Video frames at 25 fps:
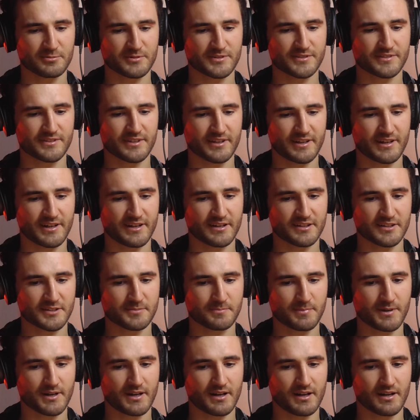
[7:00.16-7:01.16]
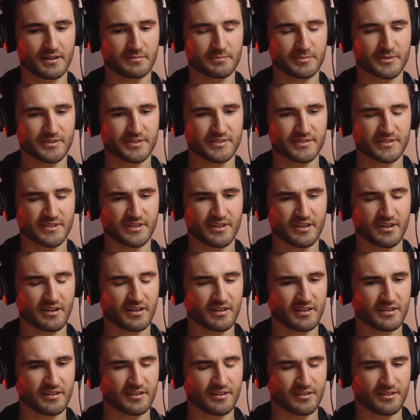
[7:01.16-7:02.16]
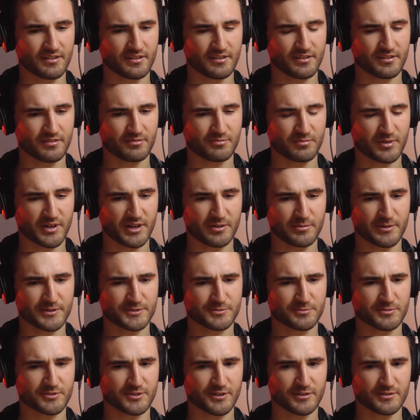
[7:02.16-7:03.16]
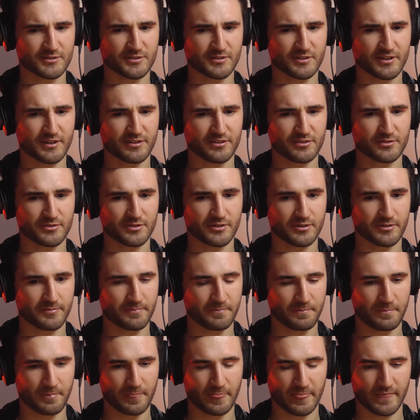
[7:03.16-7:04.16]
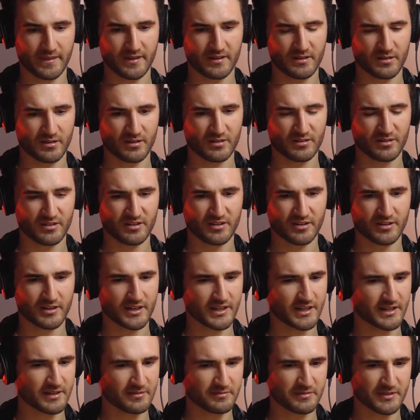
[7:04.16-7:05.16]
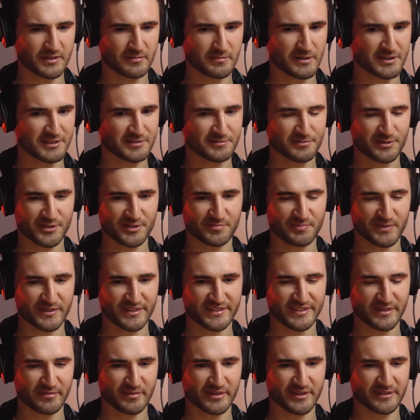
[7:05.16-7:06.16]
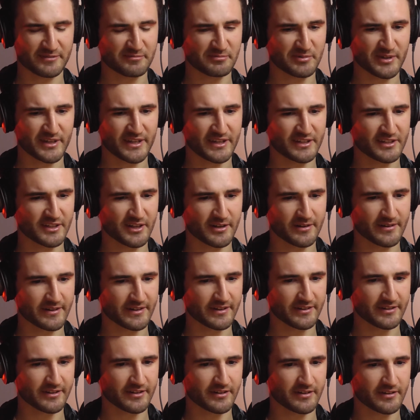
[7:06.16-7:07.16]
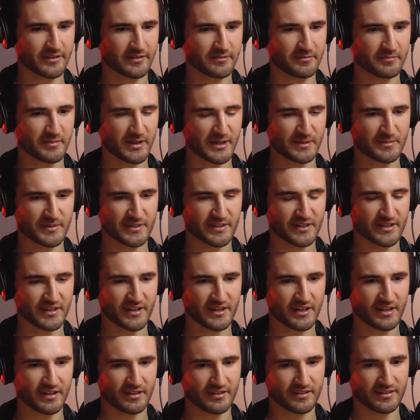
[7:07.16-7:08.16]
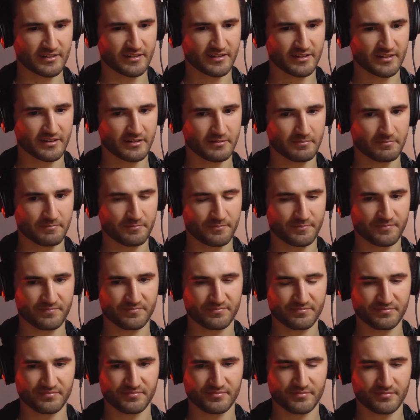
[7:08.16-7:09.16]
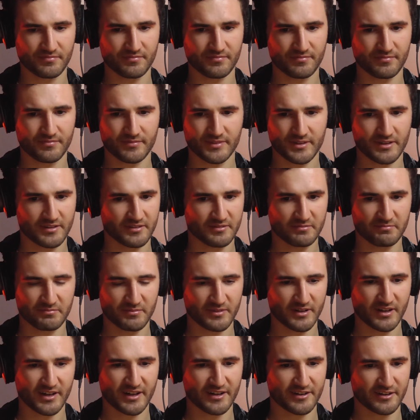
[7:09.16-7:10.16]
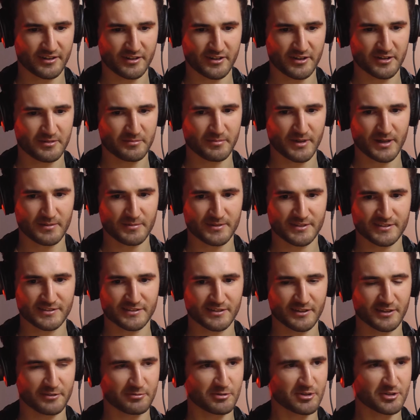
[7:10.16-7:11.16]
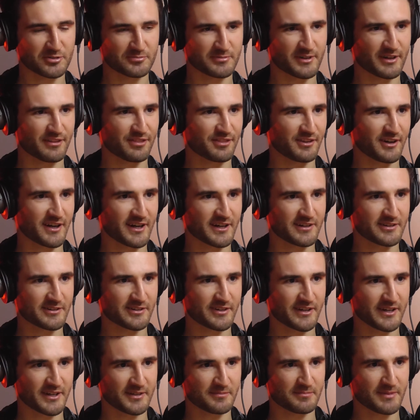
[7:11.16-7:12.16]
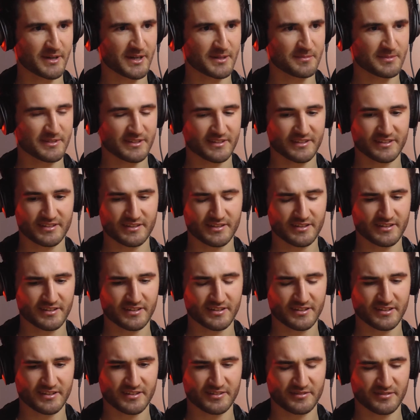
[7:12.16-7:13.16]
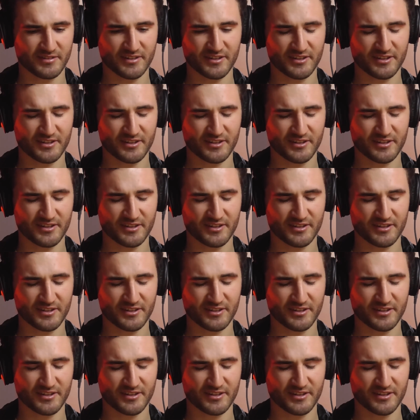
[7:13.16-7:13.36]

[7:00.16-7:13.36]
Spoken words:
was the hardest part because when I went to a doctor, I thought, all right, there must just be something weird going on. Maybe I don't know, maybe there's something wrong with my thyroid. Maybe it